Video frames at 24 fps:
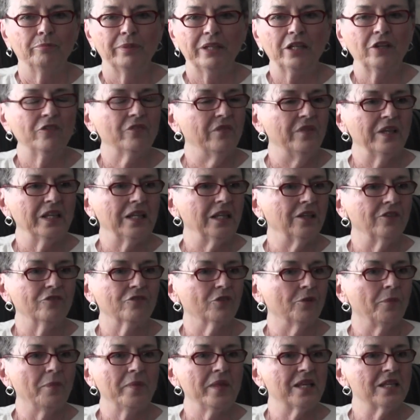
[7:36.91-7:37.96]
benefiting
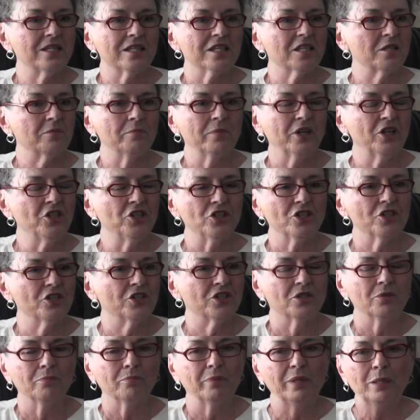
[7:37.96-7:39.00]
from this as much
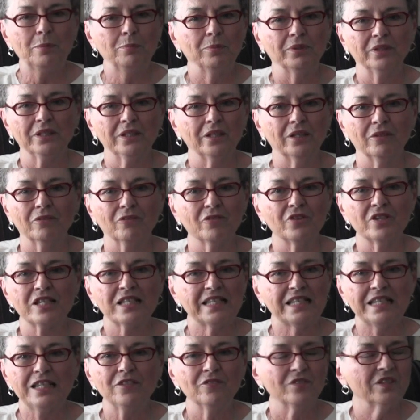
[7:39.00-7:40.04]
as the people that are
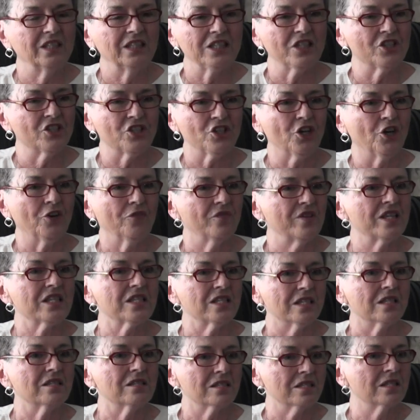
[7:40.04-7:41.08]
receiving the
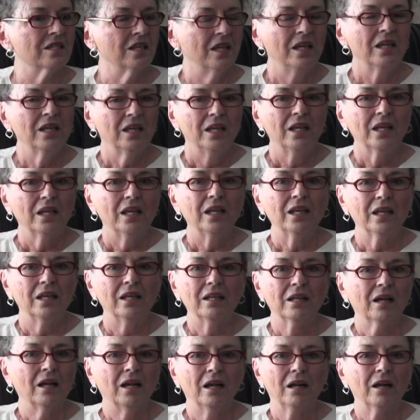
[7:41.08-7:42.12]
services.
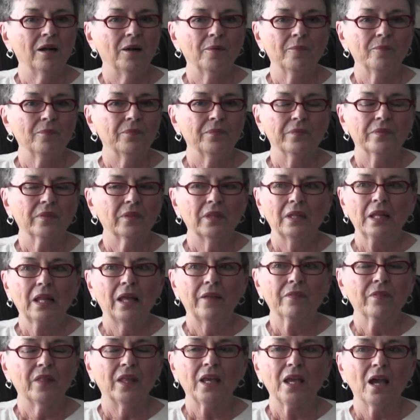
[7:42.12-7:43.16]

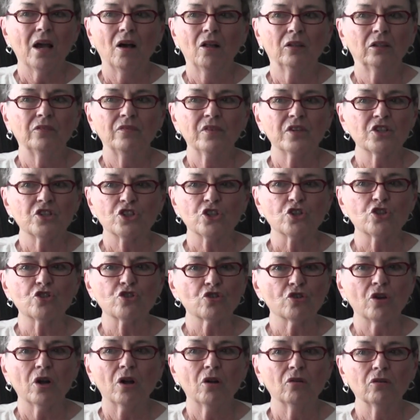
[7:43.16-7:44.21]
I think all of us are
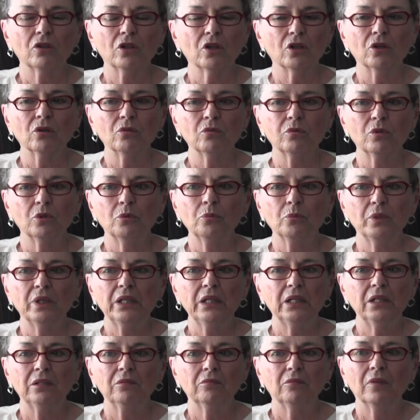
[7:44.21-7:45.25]
stronger when
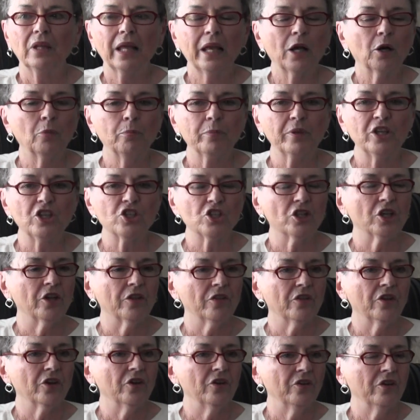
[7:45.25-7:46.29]
we help each
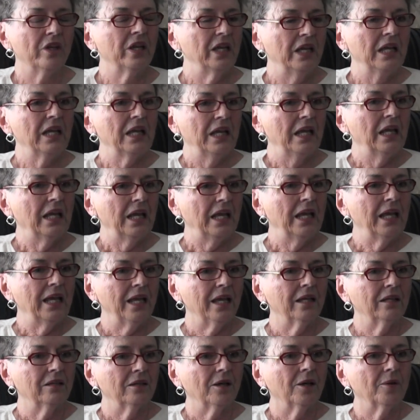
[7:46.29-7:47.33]
other.
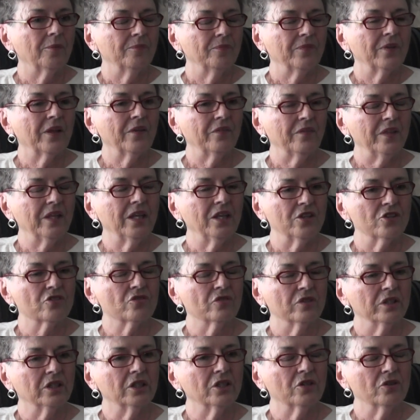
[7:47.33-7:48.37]
And I think
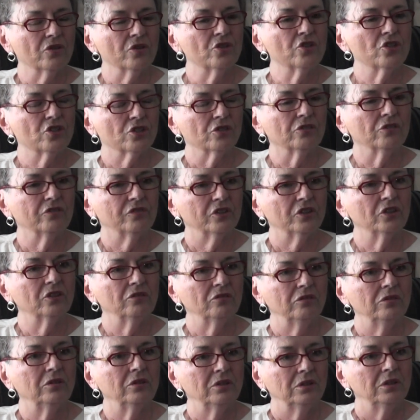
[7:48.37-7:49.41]
it's really crucial
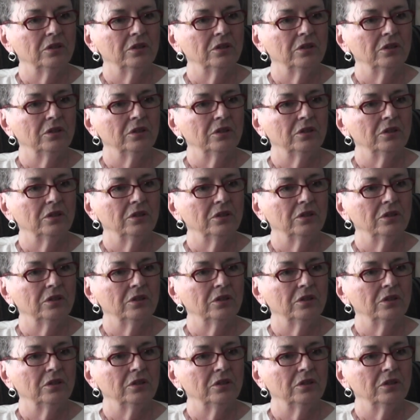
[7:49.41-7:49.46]
for